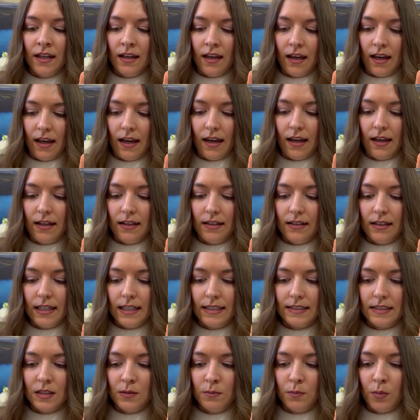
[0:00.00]
And
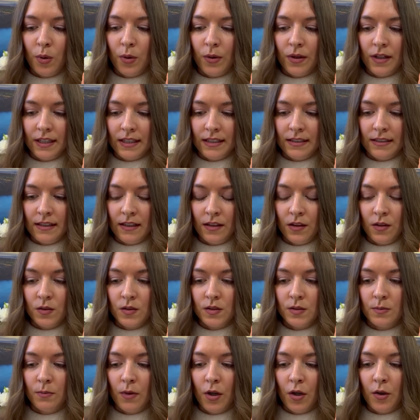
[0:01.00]
it's important in
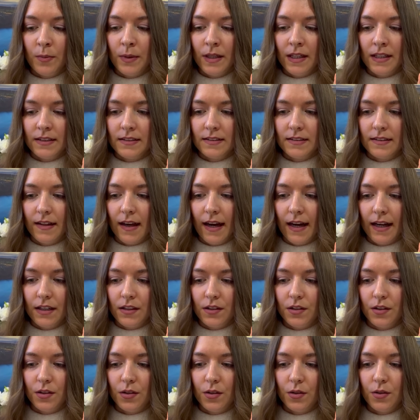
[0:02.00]
those moments that
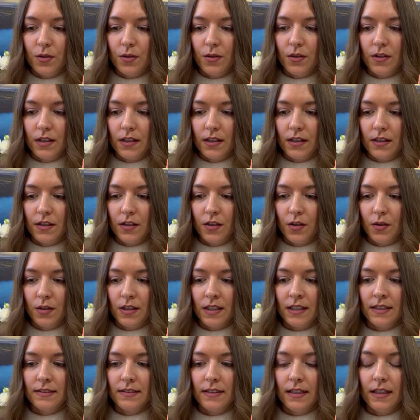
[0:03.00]
you, you know,
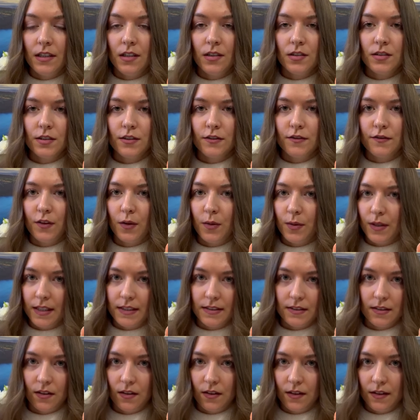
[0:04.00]
continue to
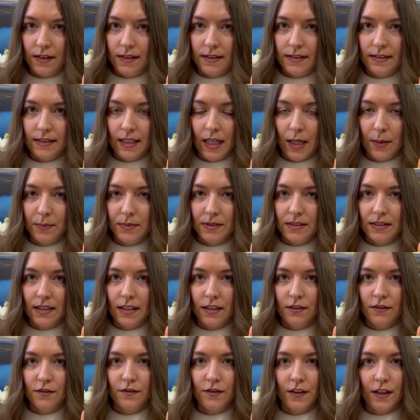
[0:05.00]
focus on the steps
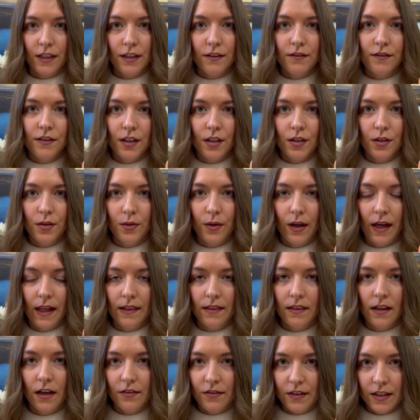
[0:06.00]
in front of you
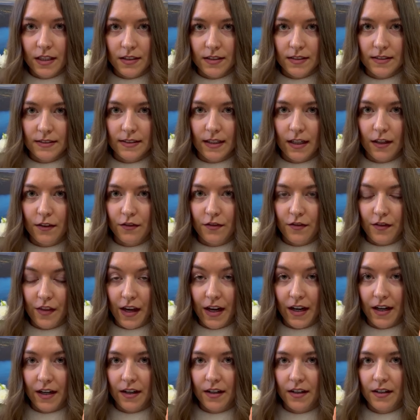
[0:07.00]
and loving yourself
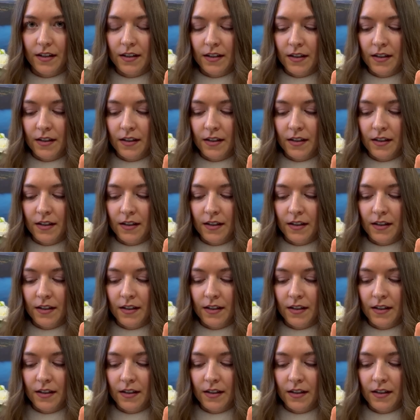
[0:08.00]
there,